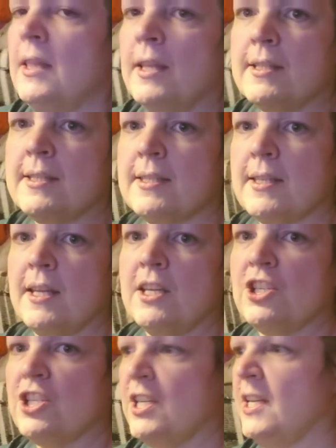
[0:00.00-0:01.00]
Let's see.
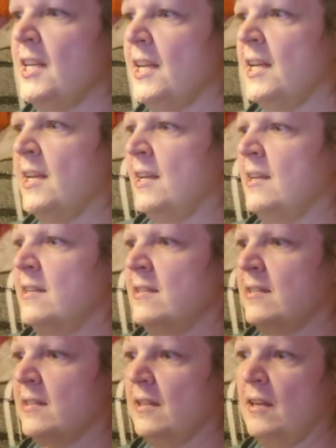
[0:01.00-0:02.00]
She is...